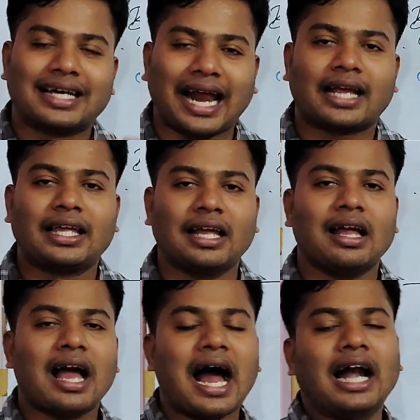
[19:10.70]

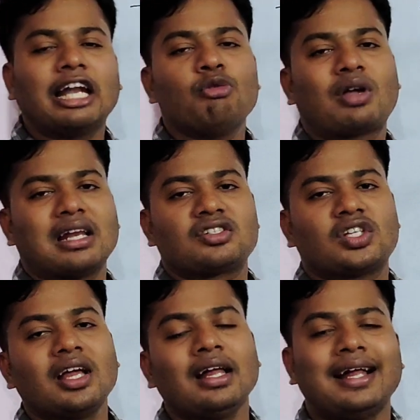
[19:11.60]
cracking, and you can
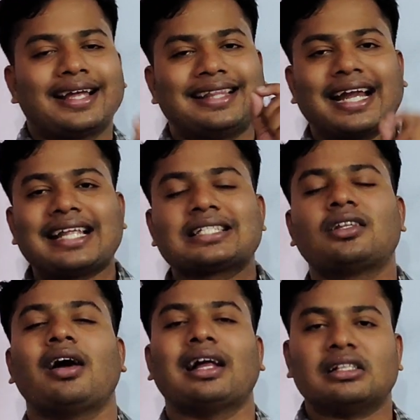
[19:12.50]
say that
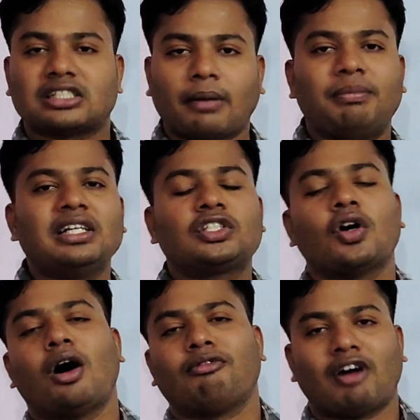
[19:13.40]
is the
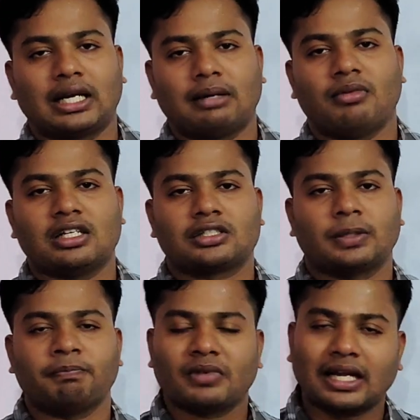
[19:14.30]
instability of an
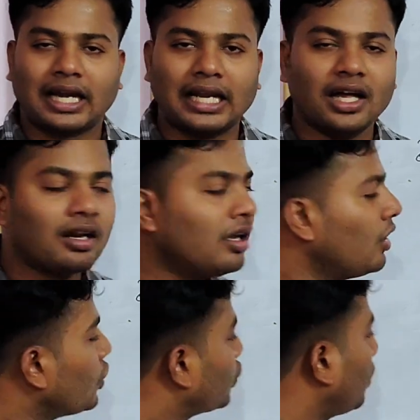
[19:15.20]
emulsion. Clear?
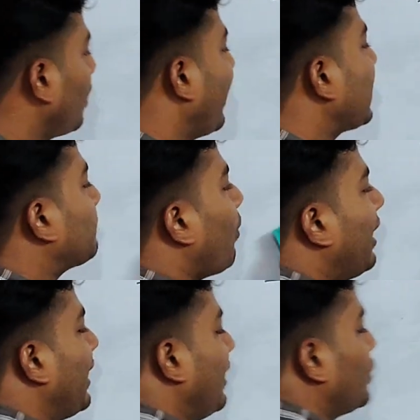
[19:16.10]
So the next
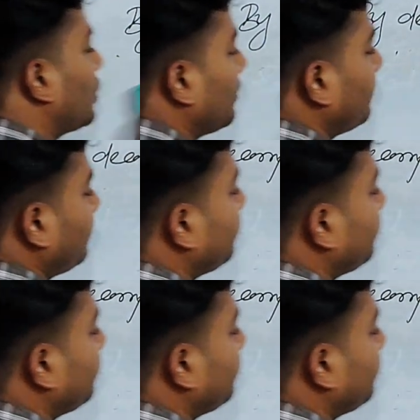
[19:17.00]
point is